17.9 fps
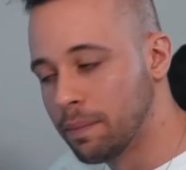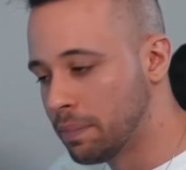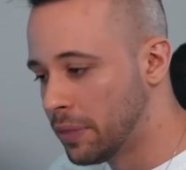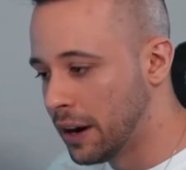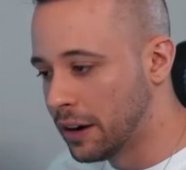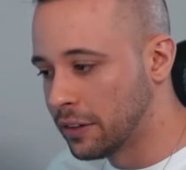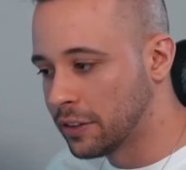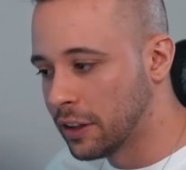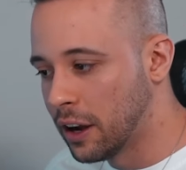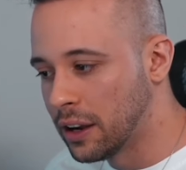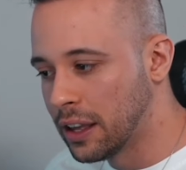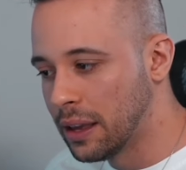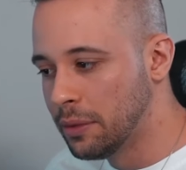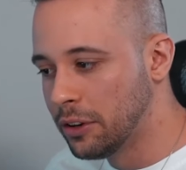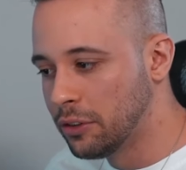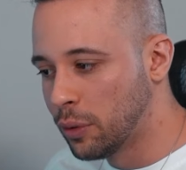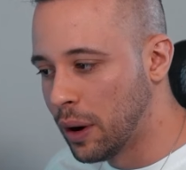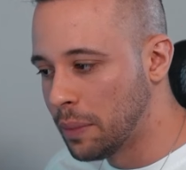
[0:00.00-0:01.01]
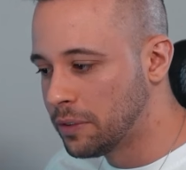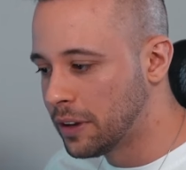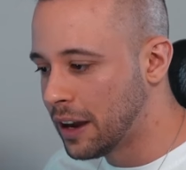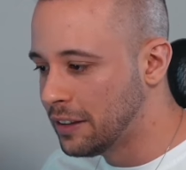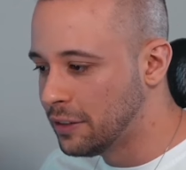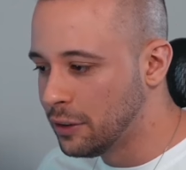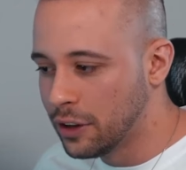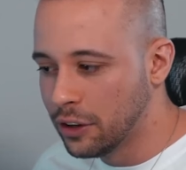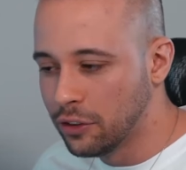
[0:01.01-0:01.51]
They are stock image
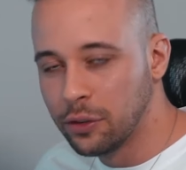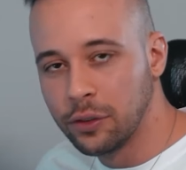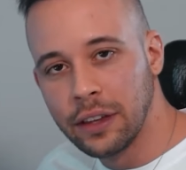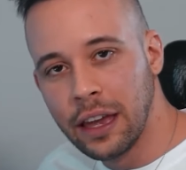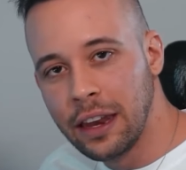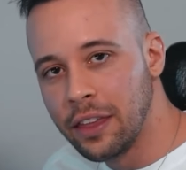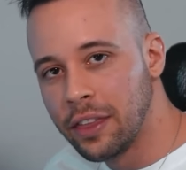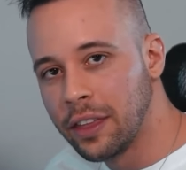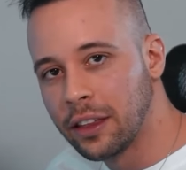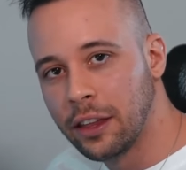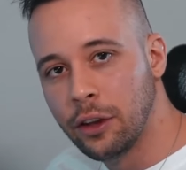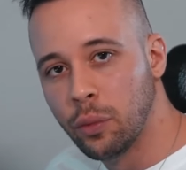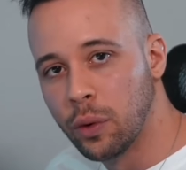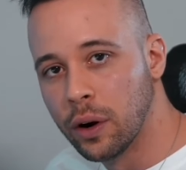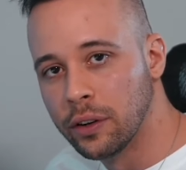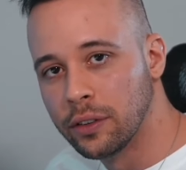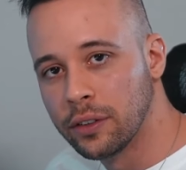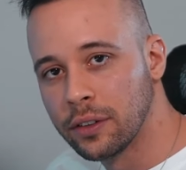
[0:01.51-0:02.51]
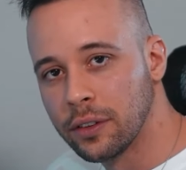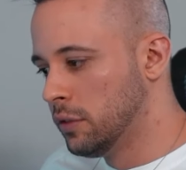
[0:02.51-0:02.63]
websites. You can choose anything that you want.